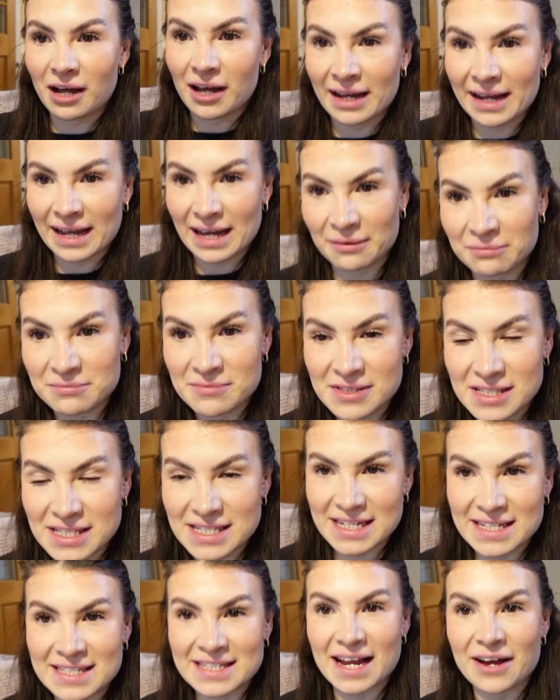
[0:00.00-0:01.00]
I am
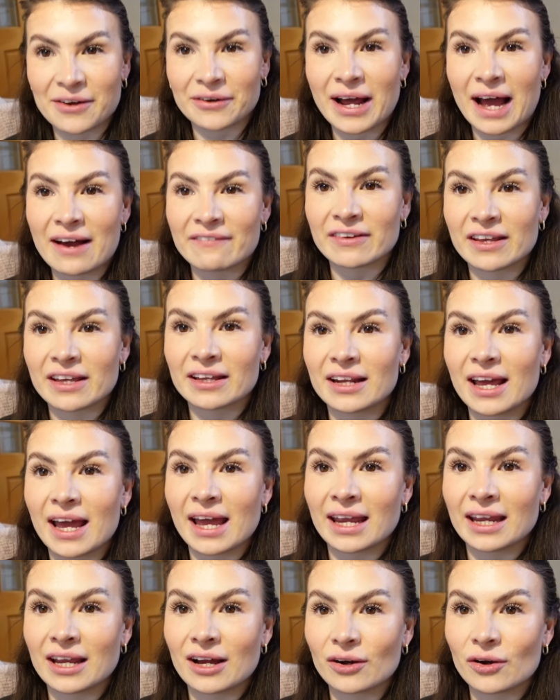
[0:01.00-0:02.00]
sitting down having
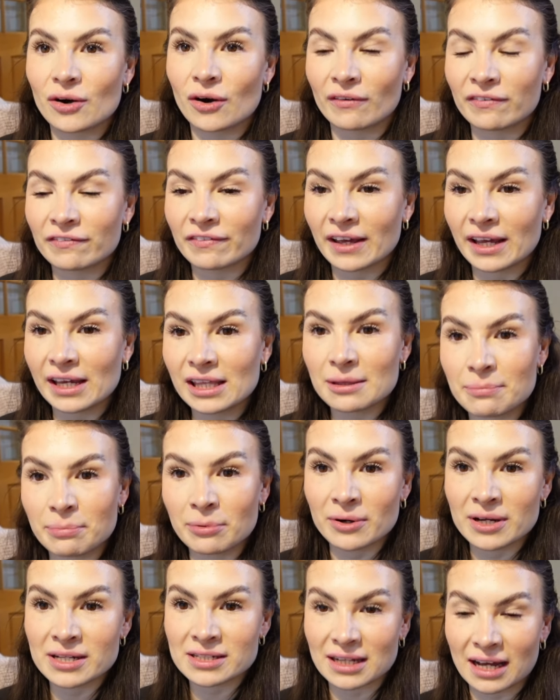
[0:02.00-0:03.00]
a coffee. The
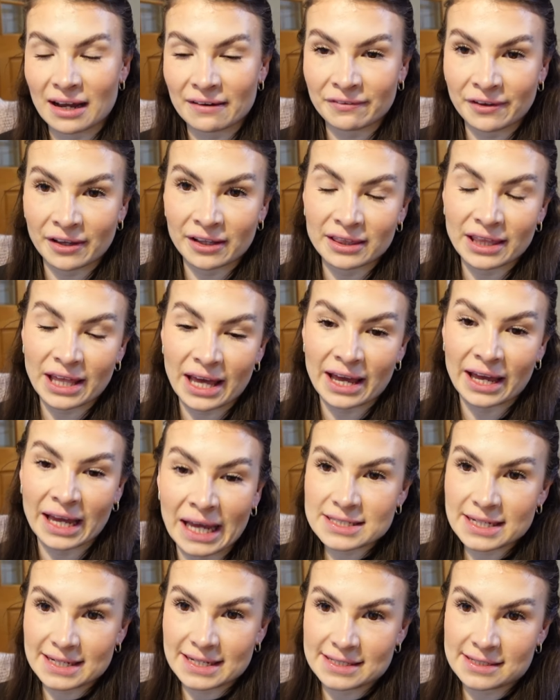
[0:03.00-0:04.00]
boys are having their
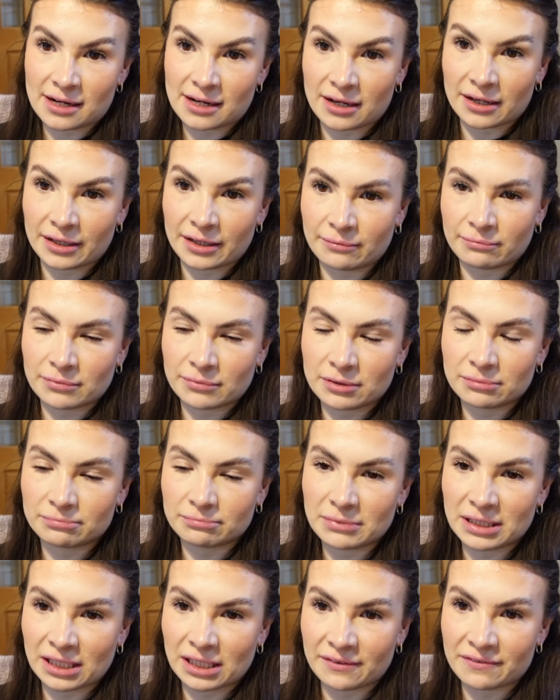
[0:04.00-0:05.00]
daytime,
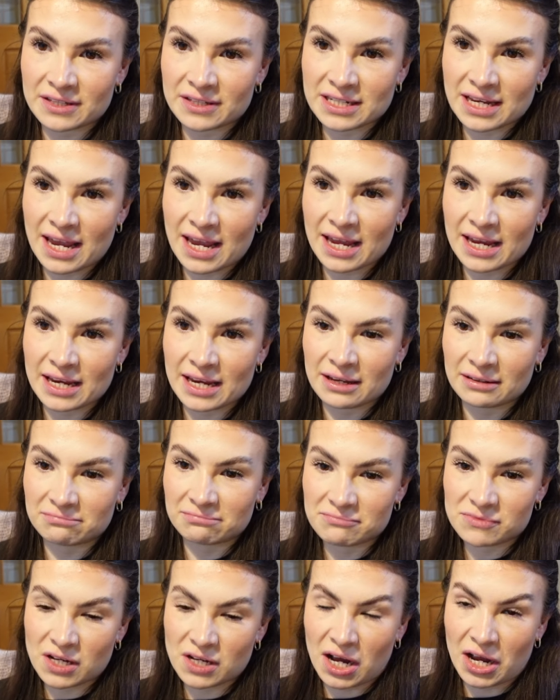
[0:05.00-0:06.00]
middle of the day
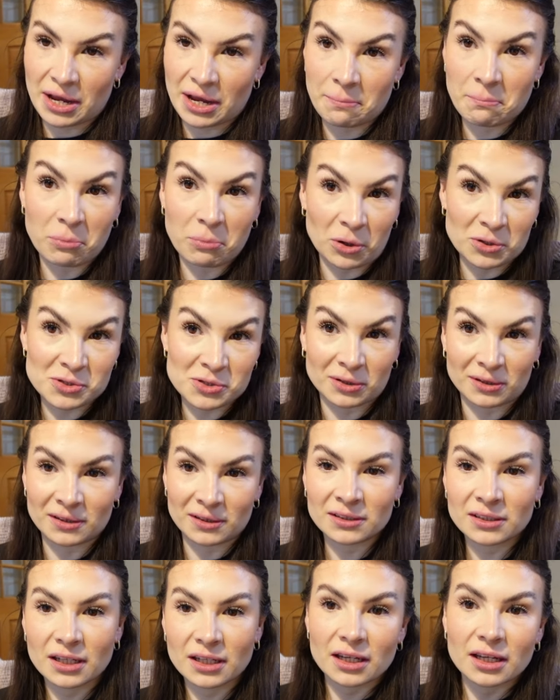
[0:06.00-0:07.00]
time
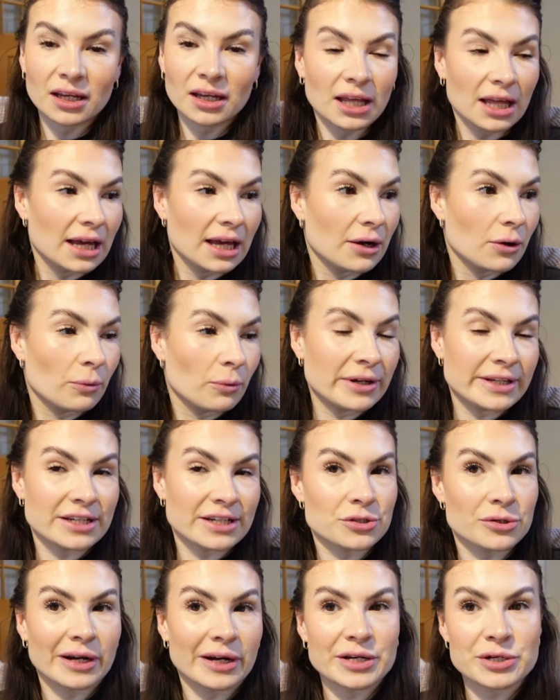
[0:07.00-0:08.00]
bottle. We did
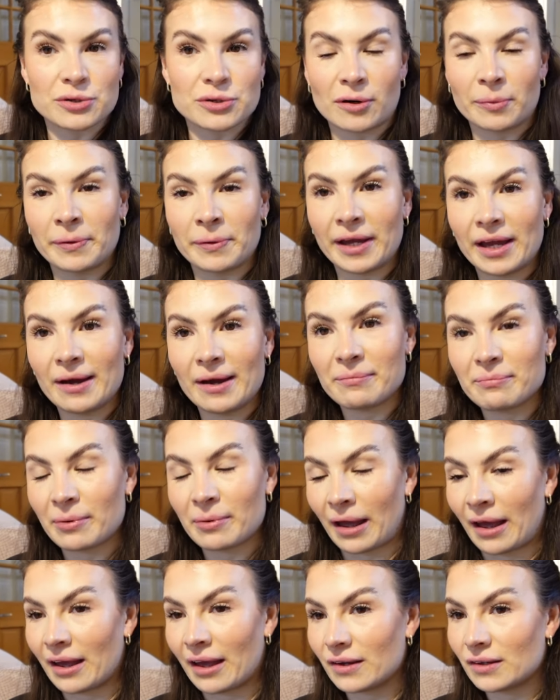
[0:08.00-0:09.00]
try and drop it,
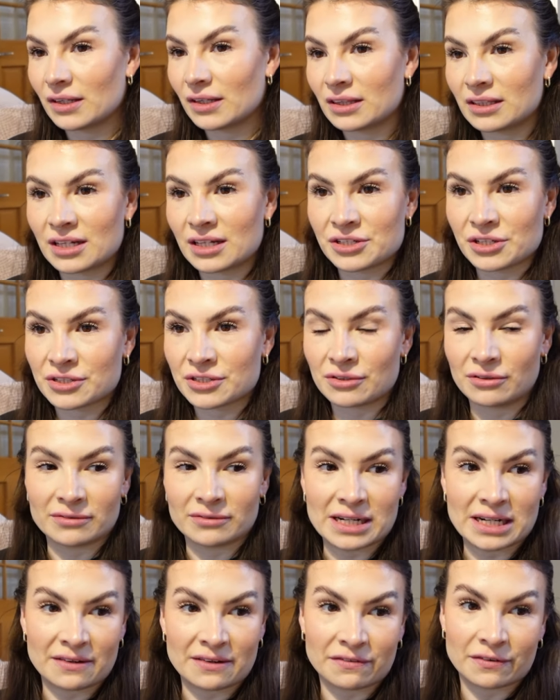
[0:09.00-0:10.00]
but they're just not
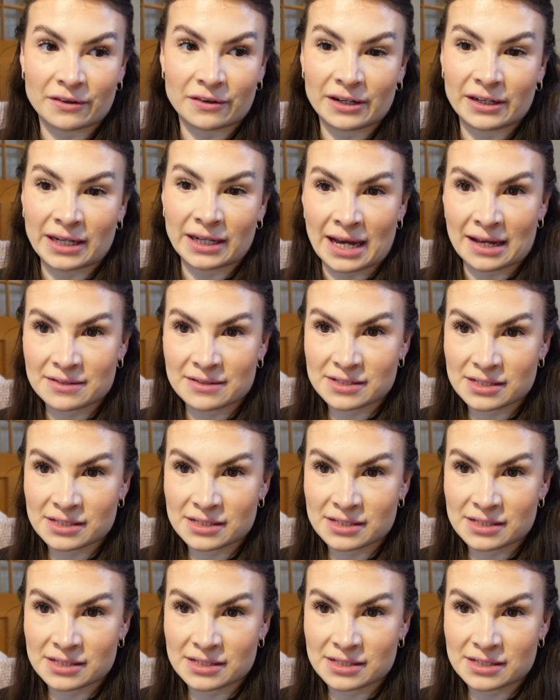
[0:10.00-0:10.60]
ready for it yet.